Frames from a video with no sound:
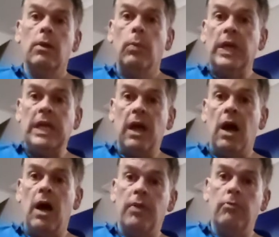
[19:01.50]
we
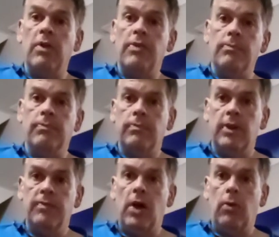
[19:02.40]
are the rhythm
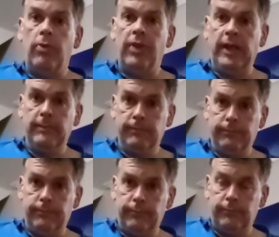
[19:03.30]
of the whole thing.
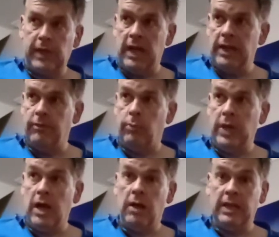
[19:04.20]
And if we
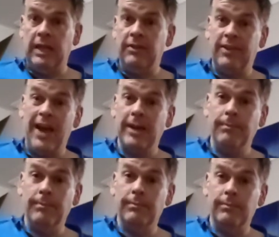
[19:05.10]
aren't in
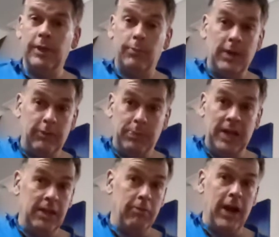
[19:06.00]
time, as well as
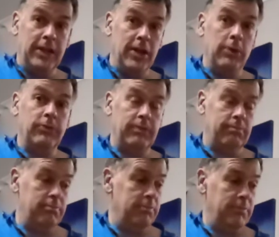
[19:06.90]
playing the right note,
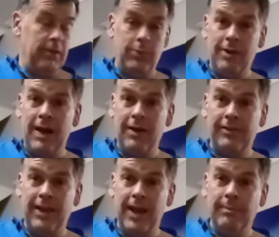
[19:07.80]
if we're out of
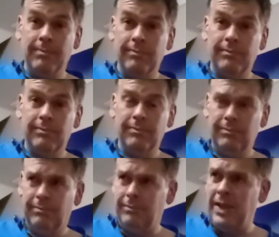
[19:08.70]
time,
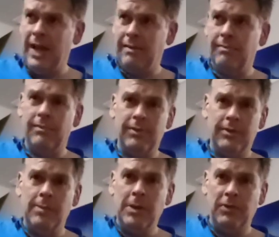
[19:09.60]
then
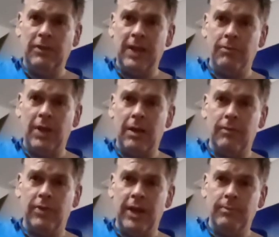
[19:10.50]
the music sounds out of
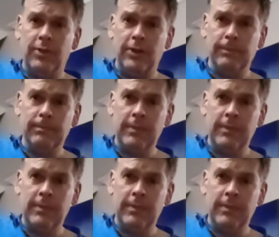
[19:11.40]
time too.